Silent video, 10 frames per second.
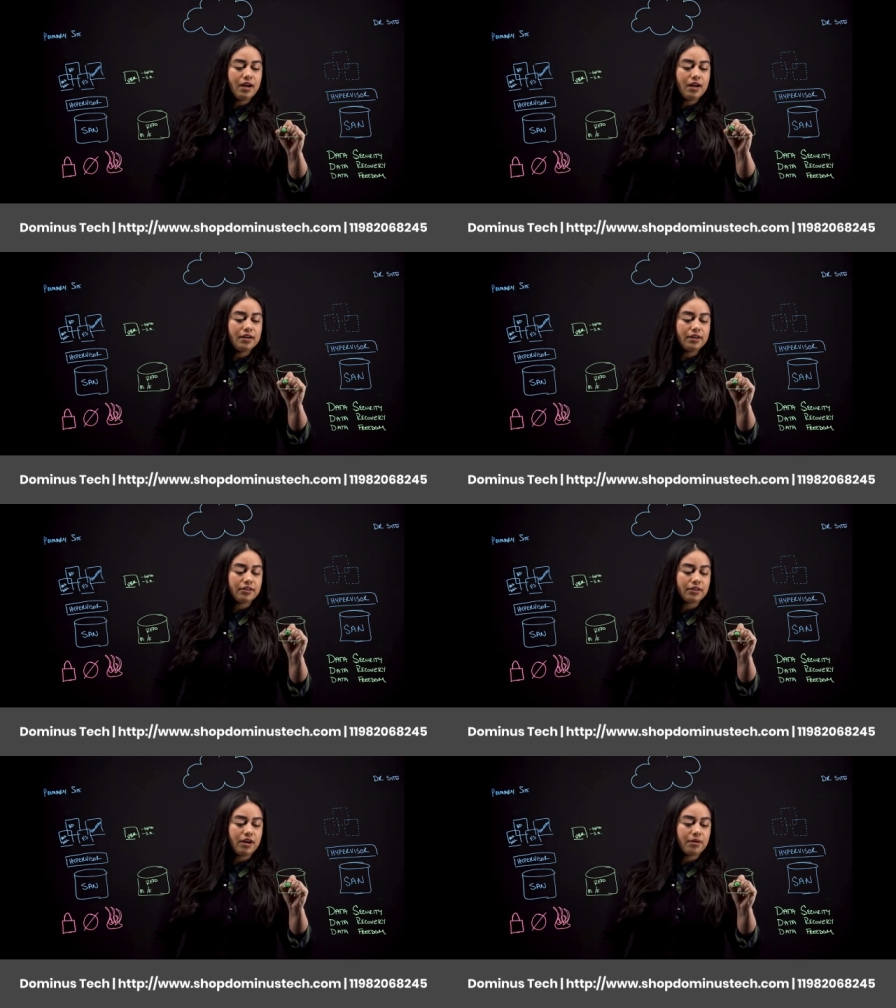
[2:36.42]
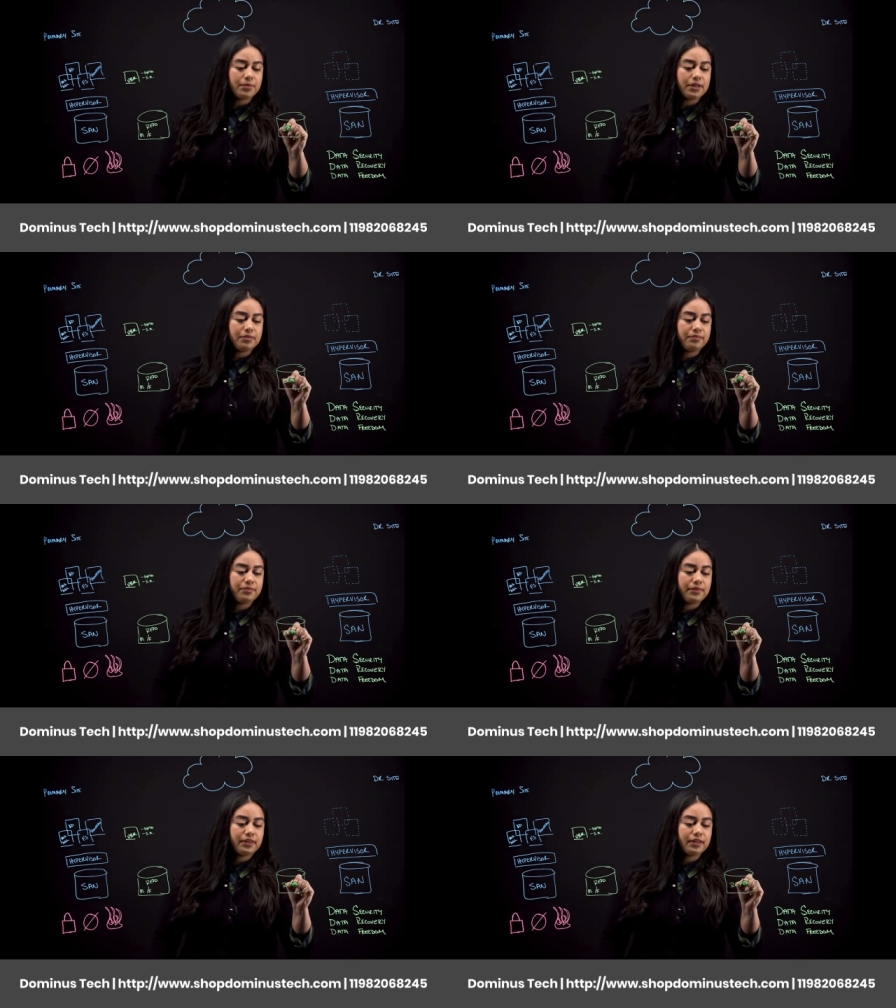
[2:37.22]
another copy.
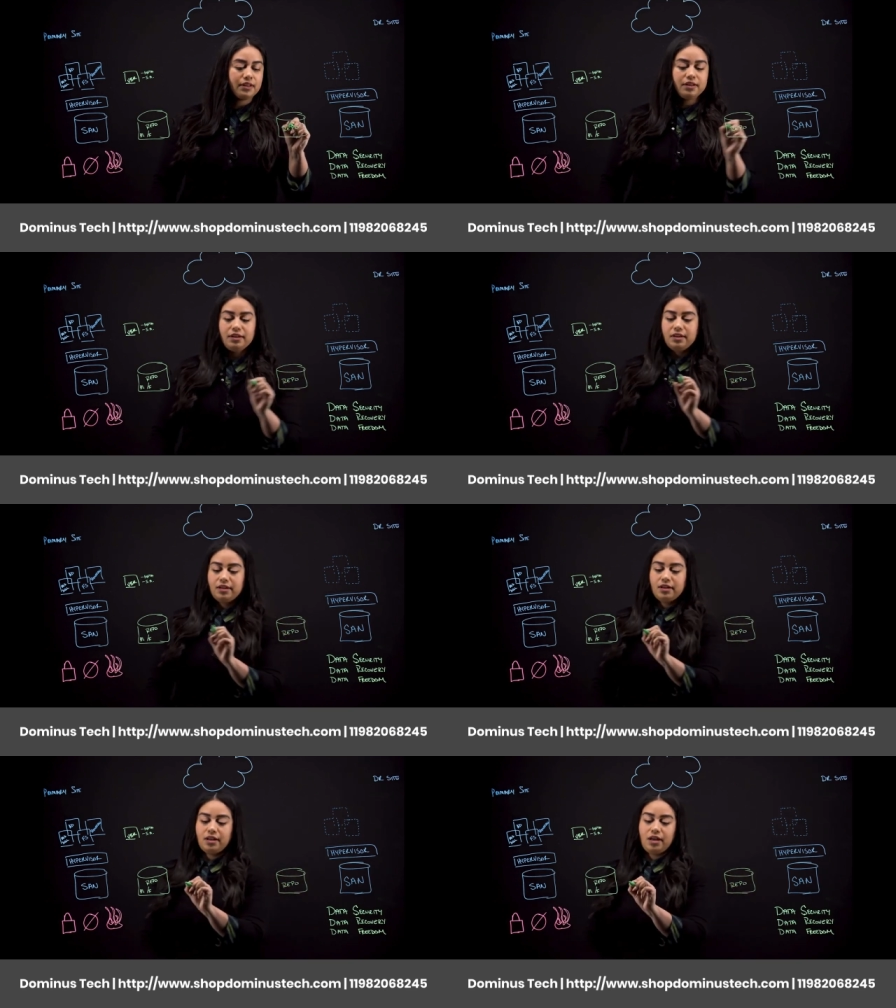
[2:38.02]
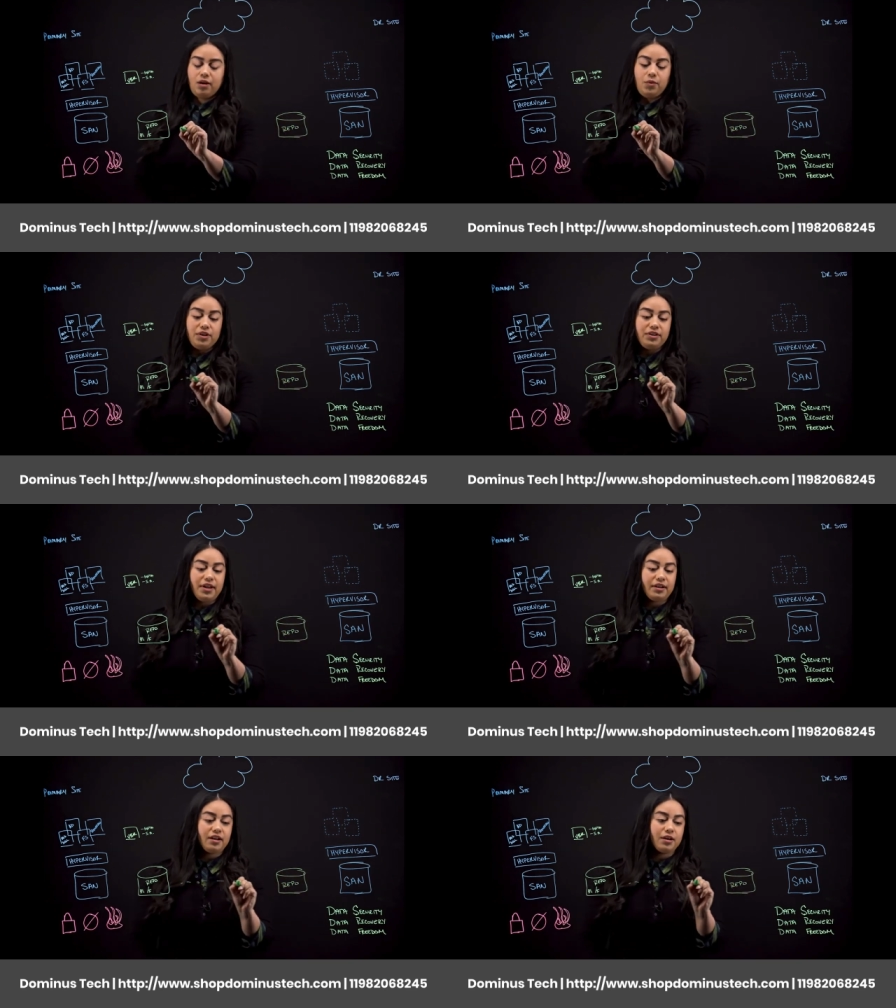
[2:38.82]
And whether
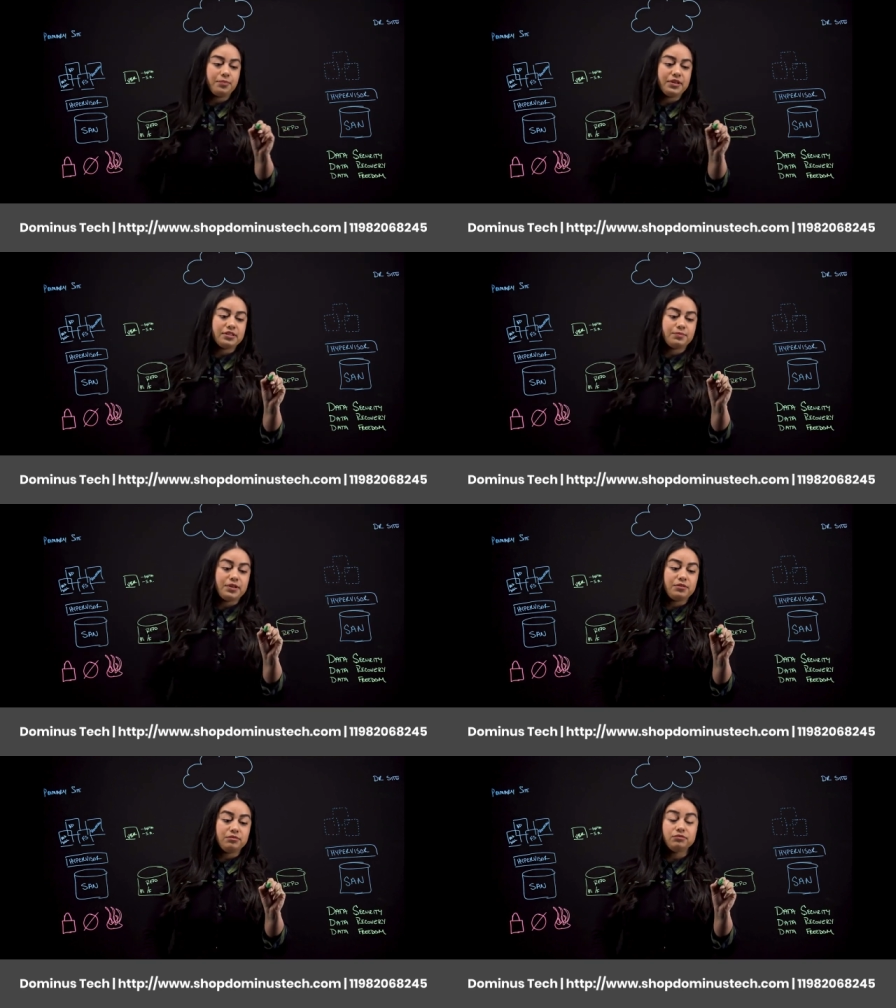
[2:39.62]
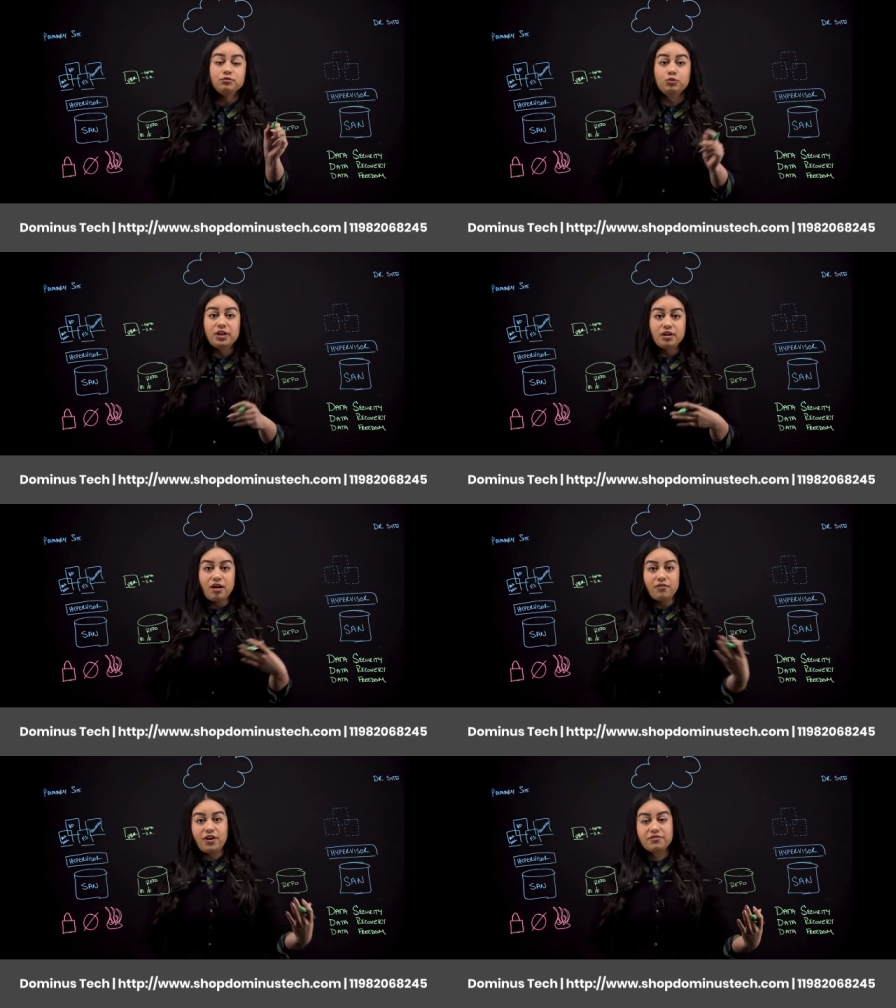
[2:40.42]
that copy has been written
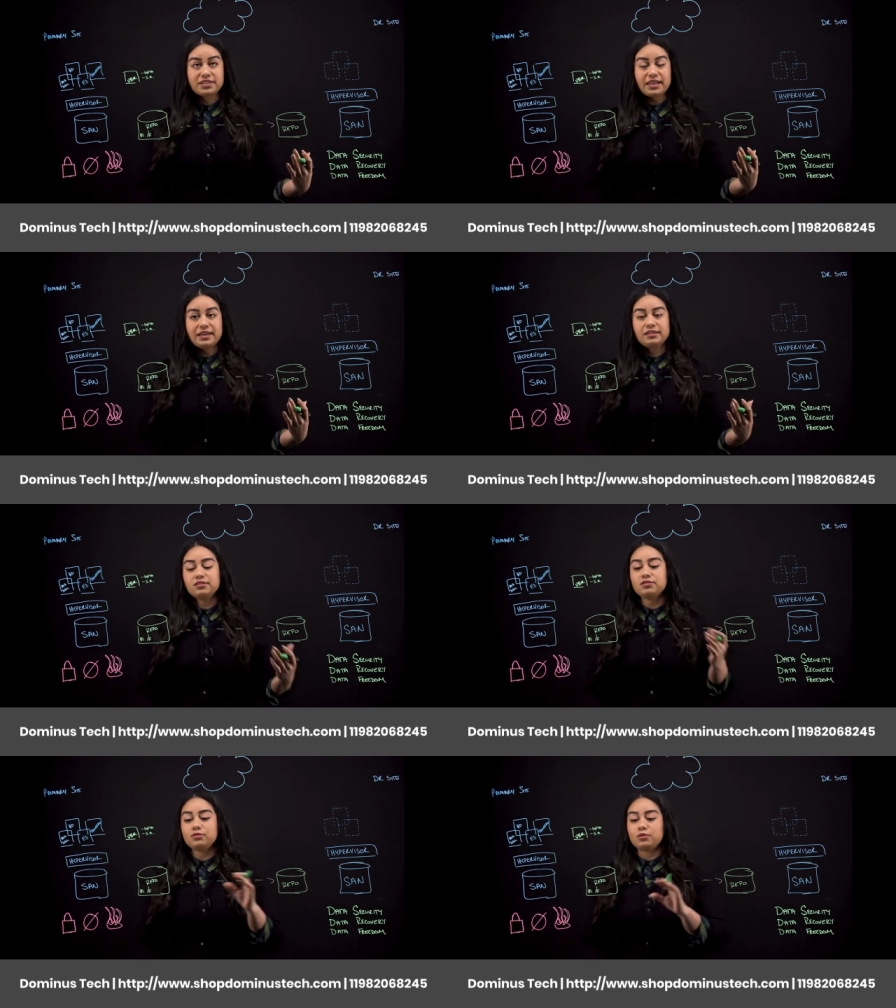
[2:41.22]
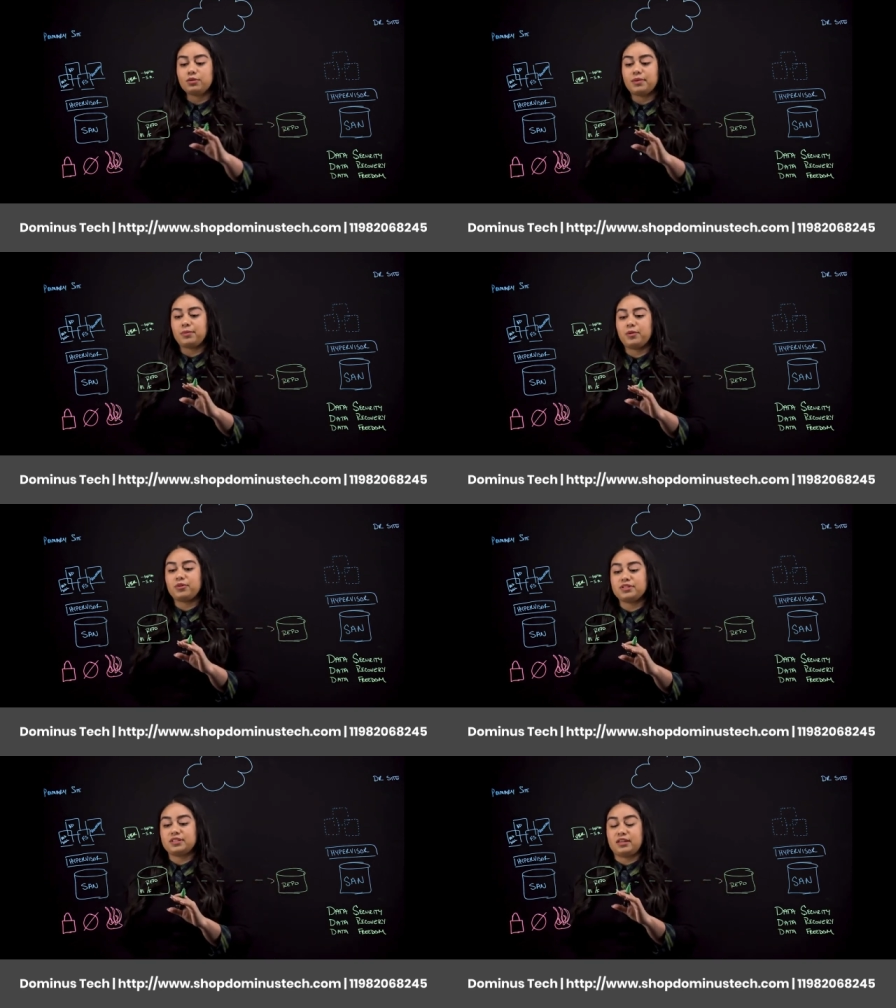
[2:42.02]
off-site, or maybe
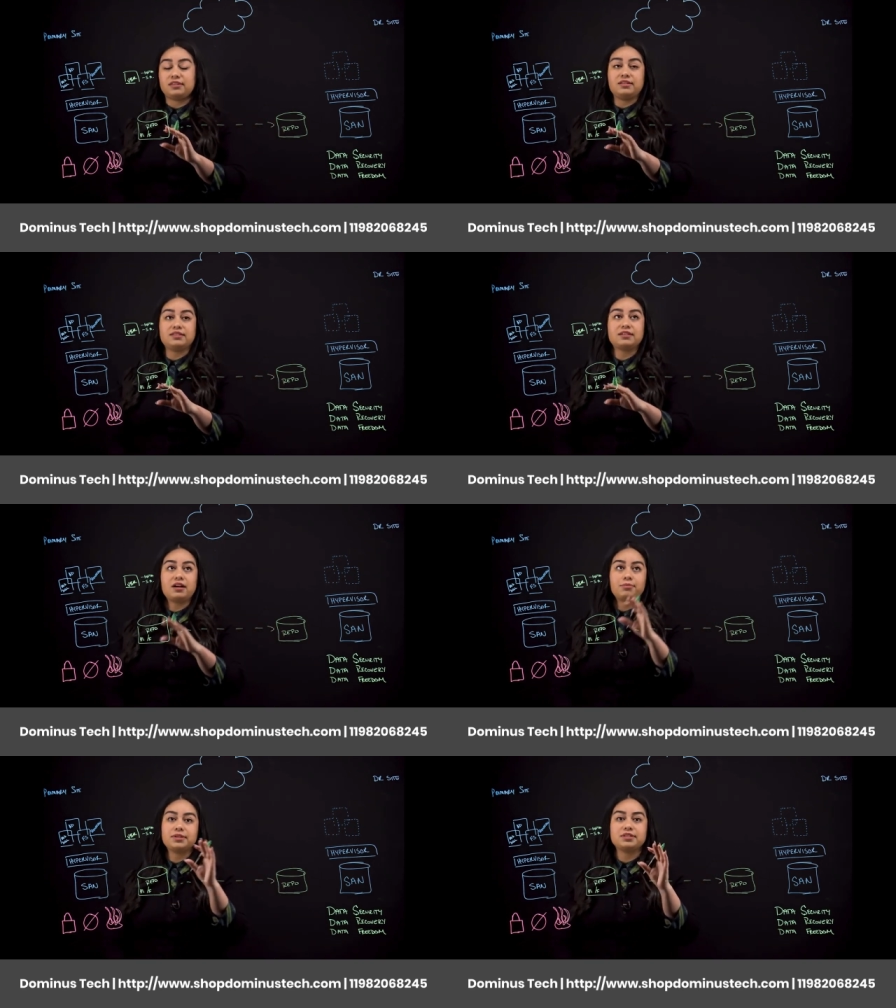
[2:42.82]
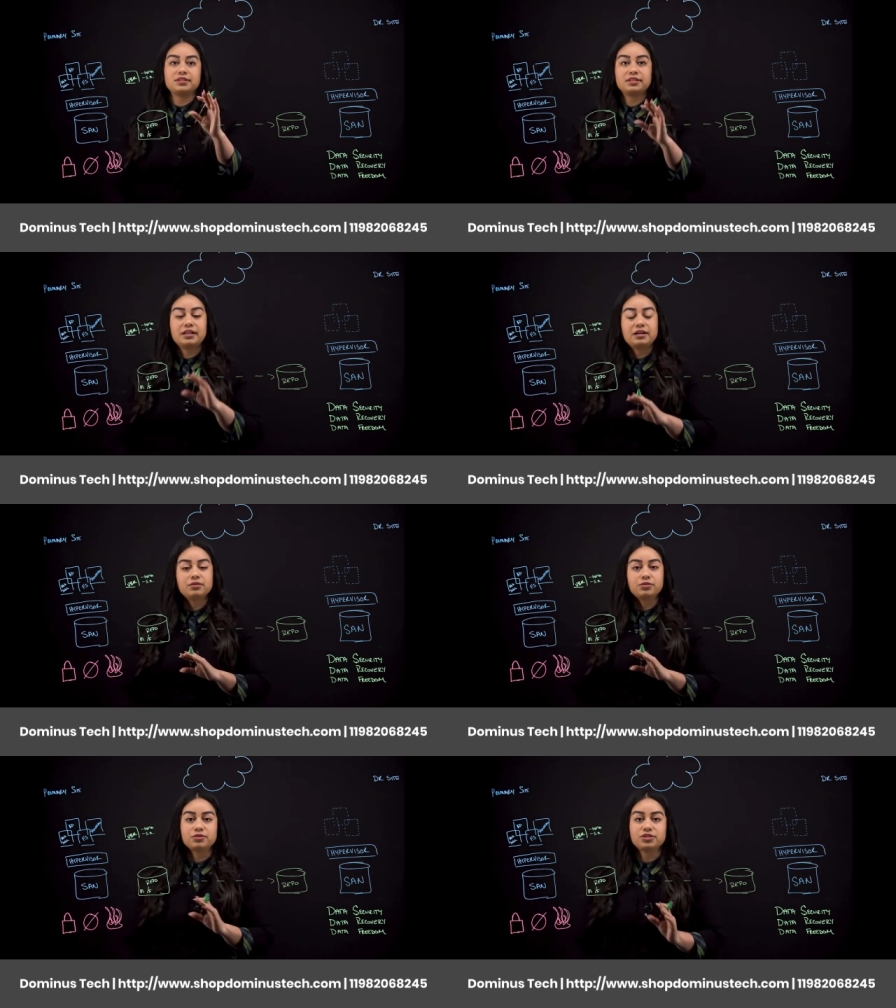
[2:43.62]
we're sending this copy to the
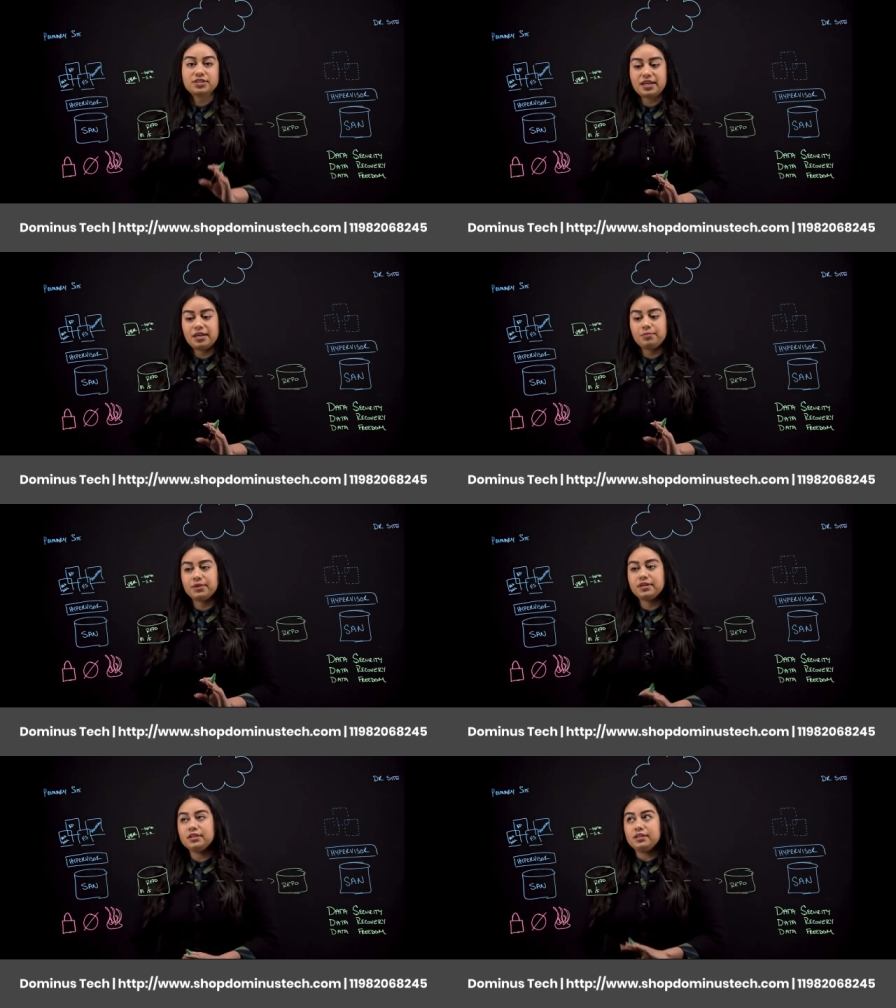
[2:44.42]
cloud or to tape,